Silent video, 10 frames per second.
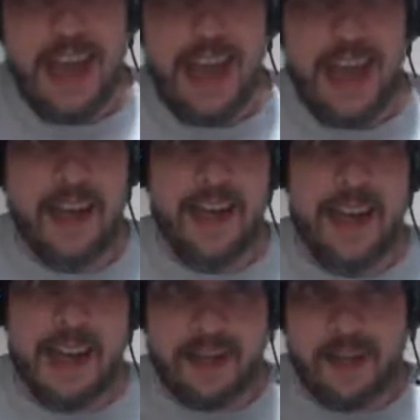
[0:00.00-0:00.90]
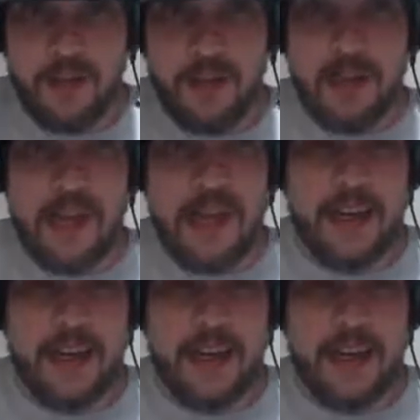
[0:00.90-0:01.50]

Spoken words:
And next Tuesday,